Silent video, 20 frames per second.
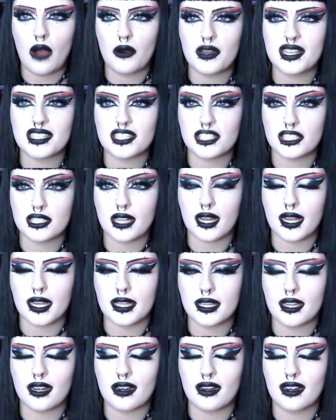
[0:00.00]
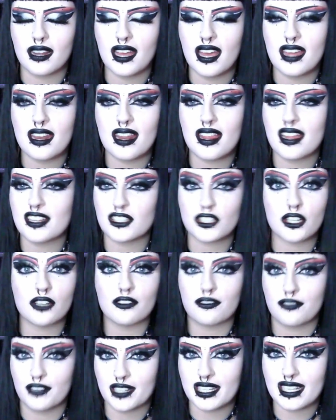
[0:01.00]
It's stuck in there. And then I
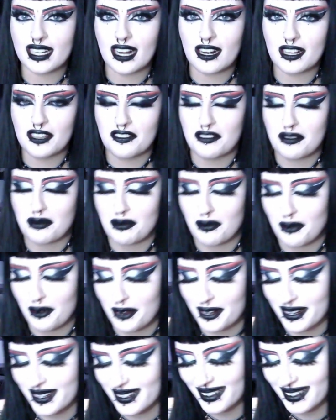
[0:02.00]
started freaking out even more.